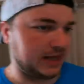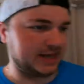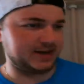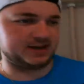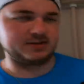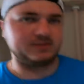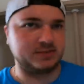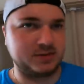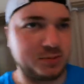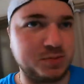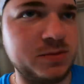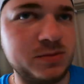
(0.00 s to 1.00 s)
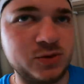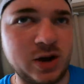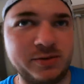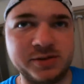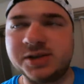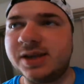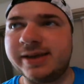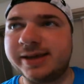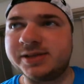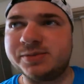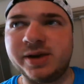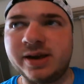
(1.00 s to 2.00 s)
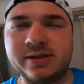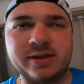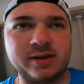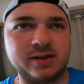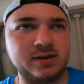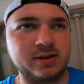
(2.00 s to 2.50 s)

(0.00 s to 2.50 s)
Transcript: Lightning travels at that speed, I think.